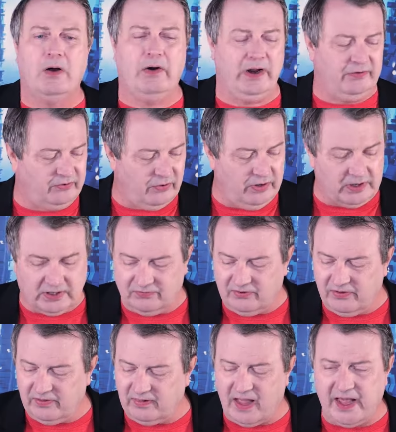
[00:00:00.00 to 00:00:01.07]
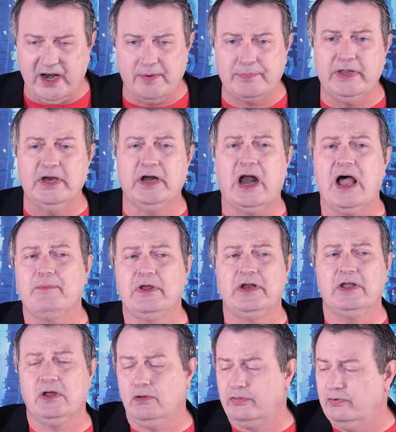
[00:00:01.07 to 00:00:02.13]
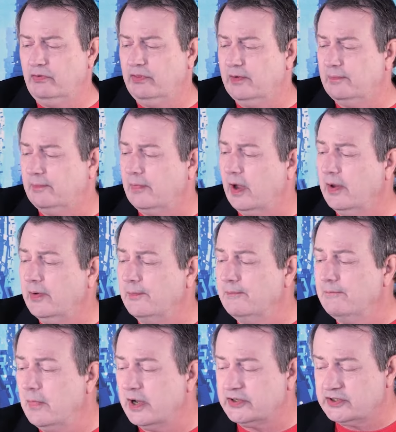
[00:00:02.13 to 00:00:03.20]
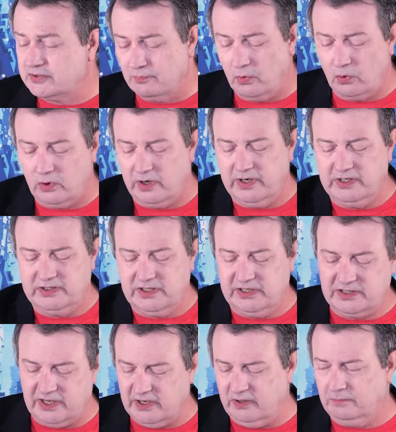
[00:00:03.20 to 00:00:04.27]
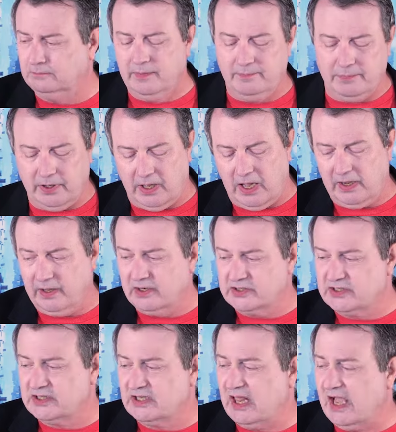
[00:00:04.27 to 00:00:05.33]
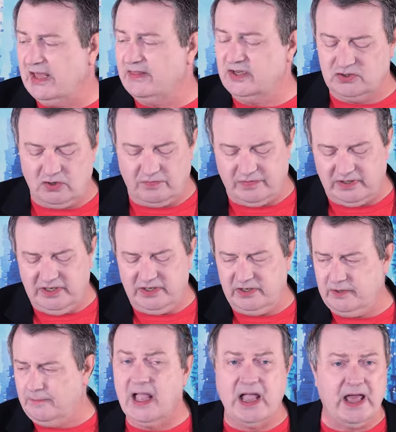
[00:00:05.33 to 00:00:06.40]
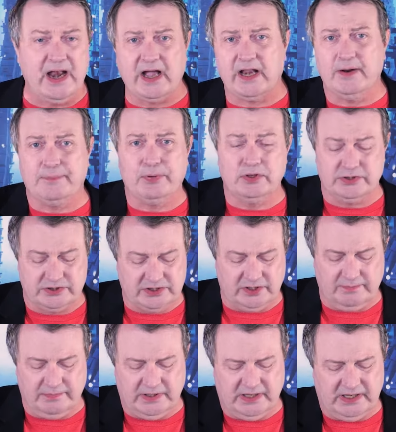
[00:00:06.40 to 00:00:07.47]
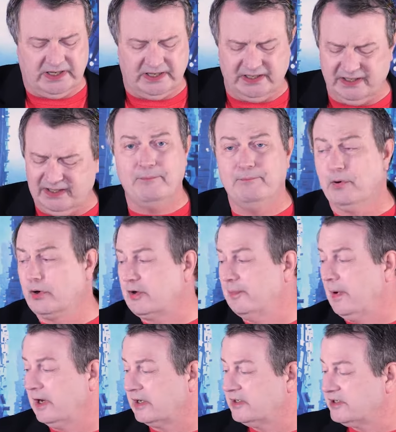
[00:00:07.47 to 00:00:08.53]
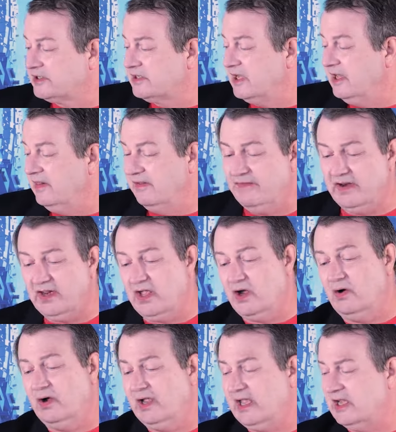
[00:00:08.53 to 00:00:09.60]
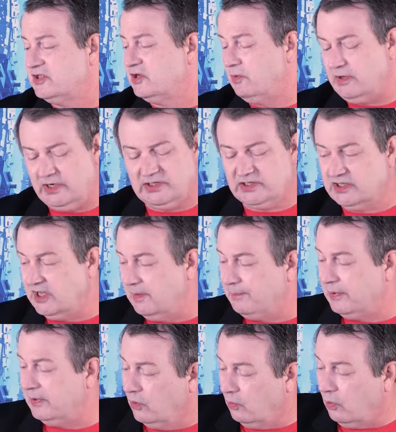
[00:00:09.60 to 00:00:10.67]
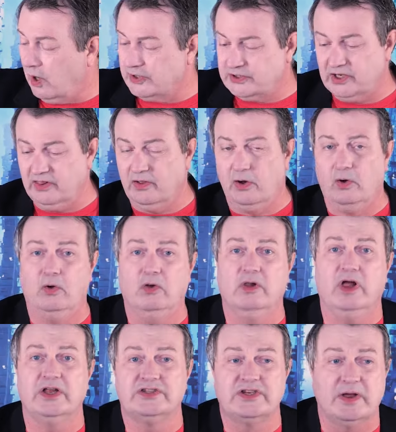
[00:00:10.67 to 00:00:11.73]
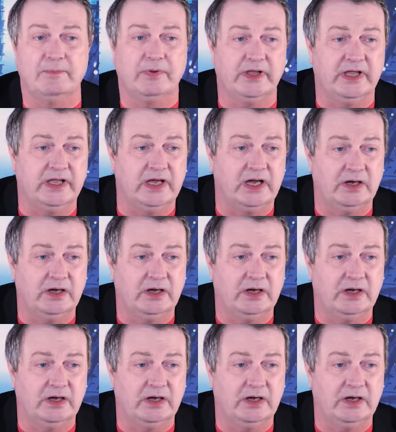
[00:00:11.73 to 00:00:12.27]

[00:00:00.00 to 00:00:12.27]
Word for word: All right, so you can see the lineup here. I'm going to go through them much more in detail, but I'm going to slide these over here, and I'm going to put some uh, bookmarks in the video in case you want to skip watching the whole assembly